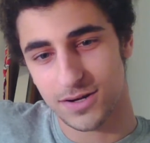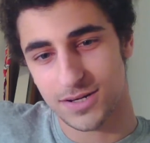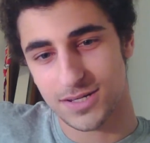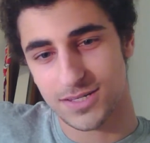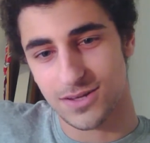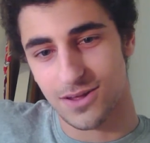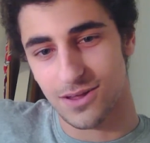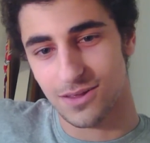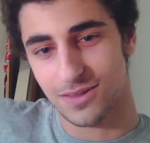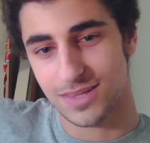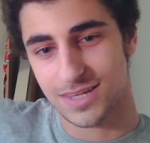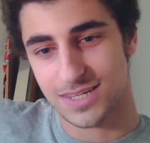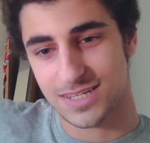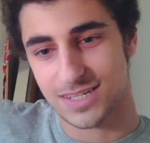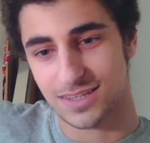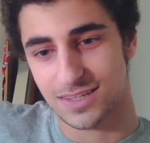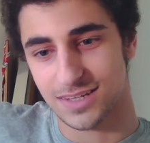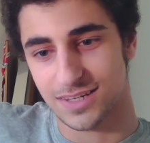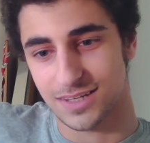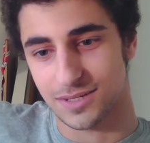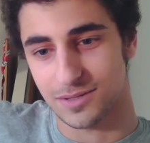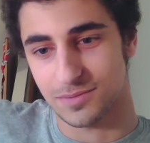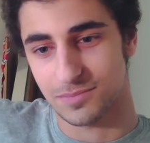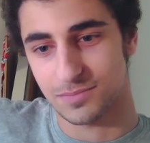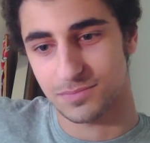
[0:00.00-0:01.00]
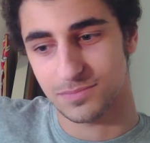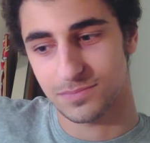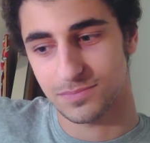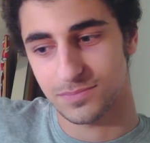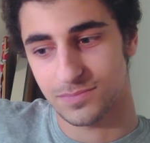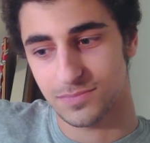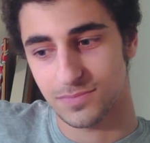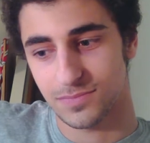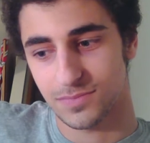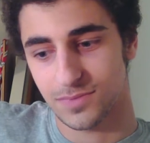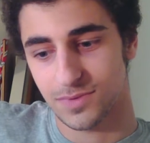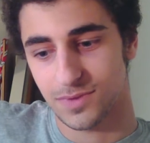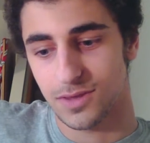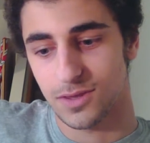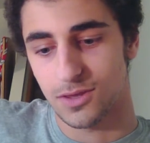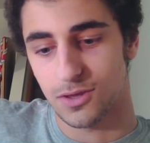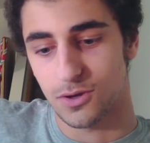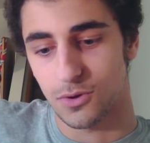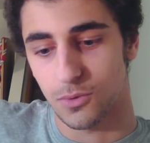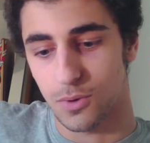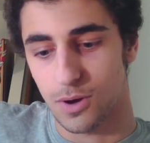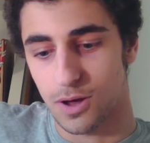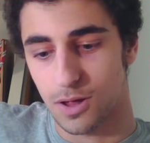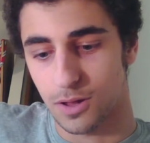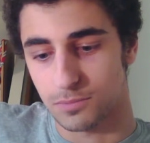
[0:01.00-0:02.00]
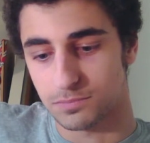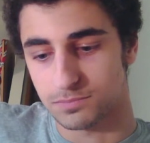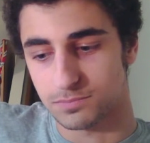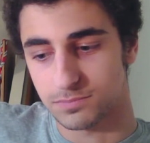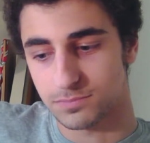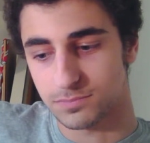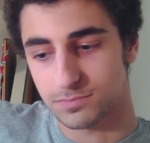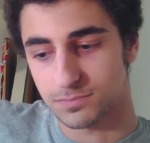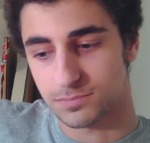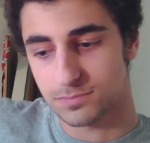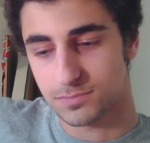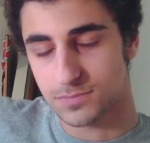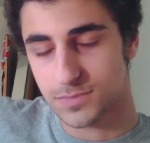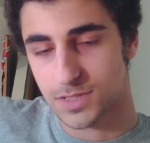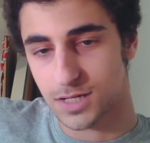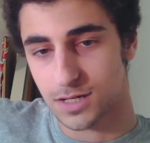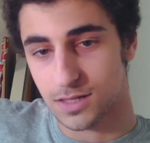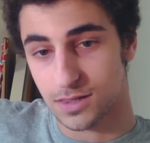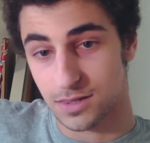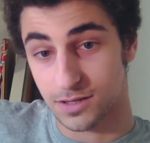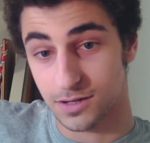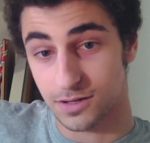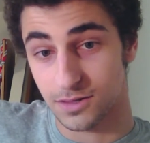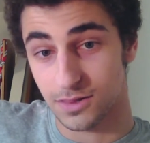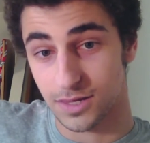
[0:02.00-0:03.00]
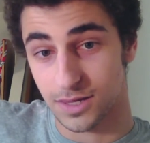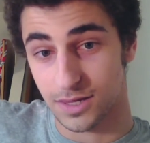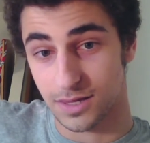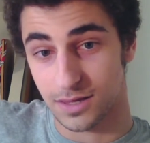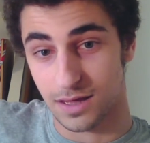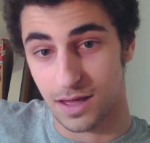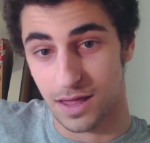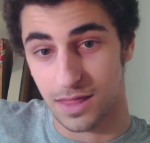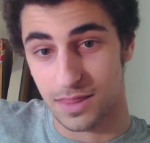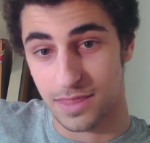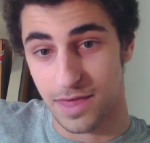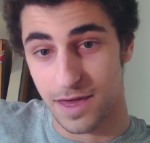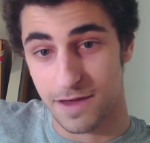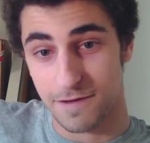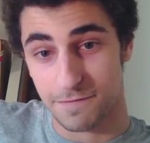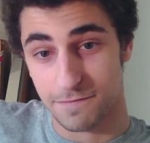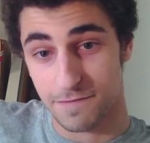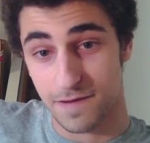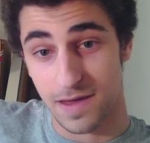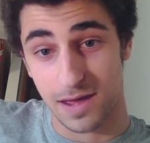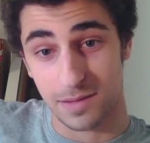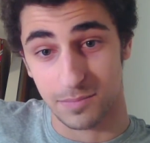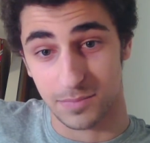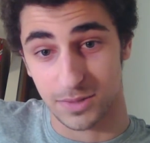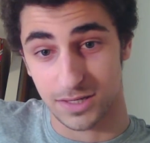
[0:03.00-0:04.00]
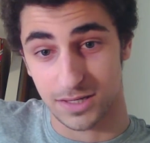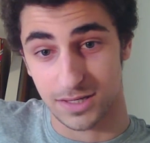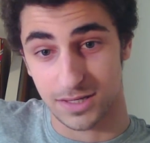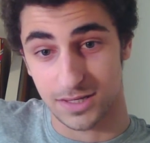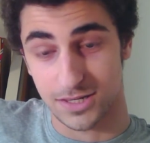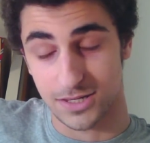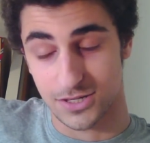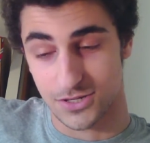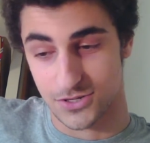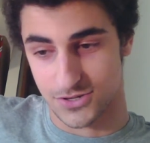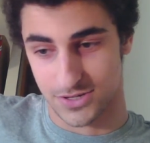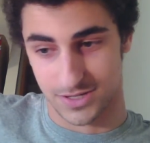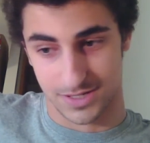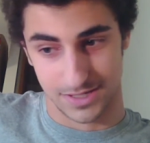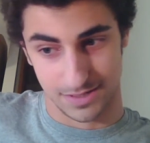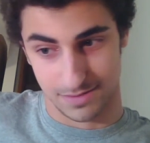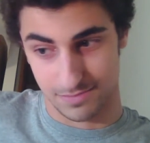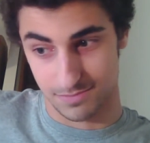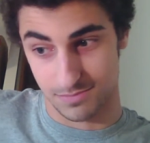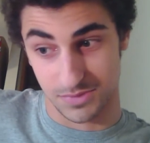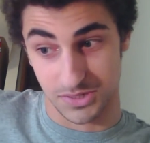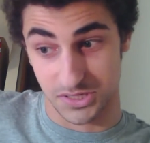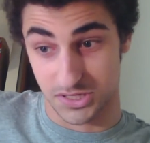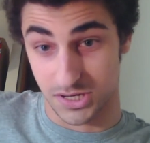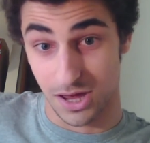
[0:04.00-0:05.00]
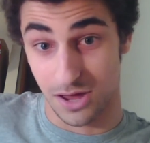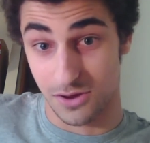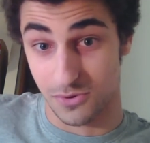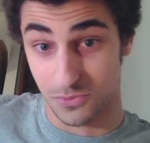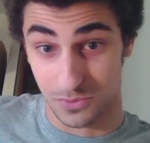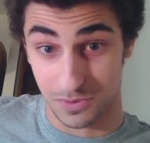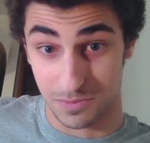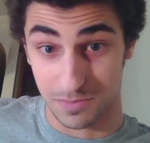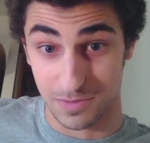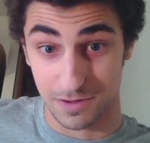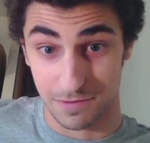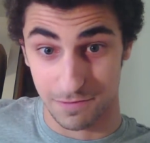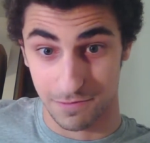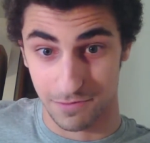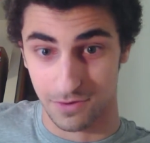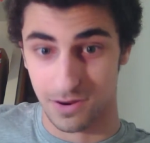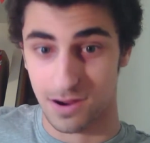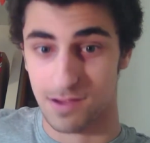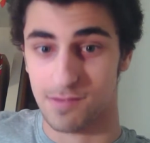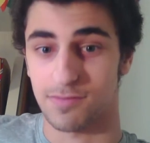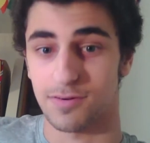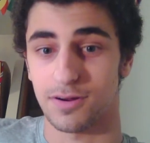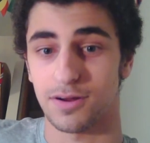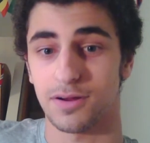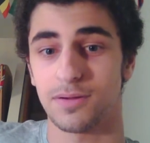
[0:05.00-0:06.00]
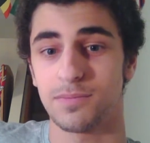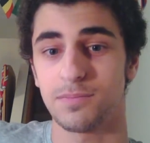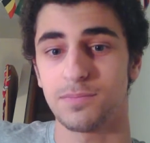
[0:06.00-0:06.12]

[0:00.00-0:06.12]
does all this lead? Well, clearly that family is just done with me forever.